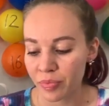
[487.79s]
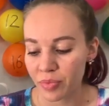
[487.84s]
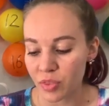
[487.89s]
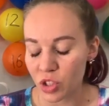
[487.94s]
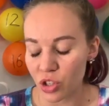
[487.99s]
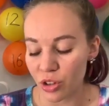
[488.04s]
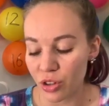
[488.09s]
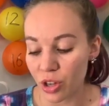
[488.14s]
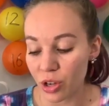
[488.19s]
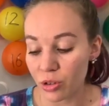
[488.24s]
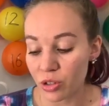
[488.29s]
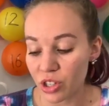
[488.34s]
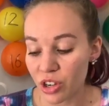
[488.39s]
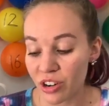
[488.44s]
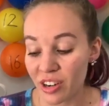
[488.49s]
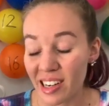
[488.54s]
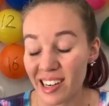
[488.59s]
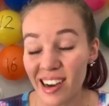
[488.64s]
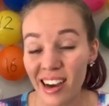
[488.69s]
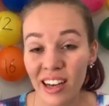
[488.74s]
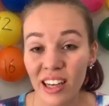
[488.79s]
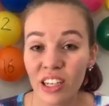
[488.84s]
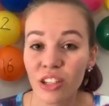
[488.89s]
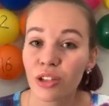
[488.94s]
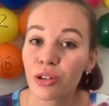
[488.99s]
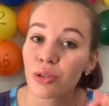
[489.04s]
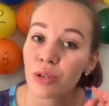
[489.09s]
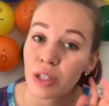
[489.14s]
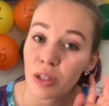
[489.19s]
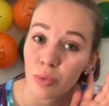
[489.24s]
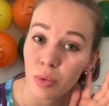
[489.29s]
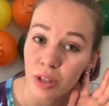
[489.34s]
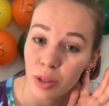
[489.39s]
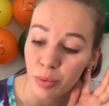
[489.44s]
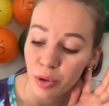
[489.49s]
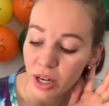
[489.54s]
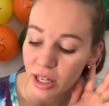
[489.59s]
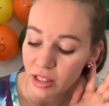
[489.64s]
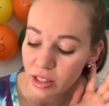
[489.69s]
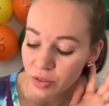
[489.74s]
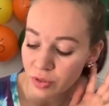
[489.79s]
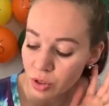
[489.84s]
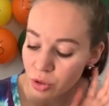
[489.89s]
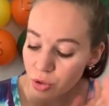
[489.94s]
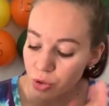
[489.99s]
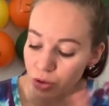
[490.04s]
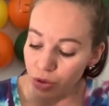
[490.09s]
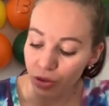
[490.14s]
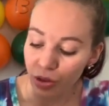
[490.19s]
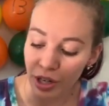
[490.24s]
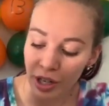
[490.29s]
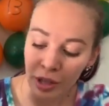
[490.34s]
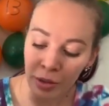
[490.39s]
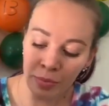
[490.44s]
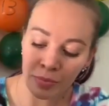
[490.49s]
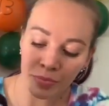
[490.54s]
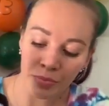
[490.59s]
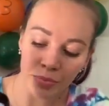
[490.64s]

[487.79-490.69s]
So those are not included with the price of the jewelry.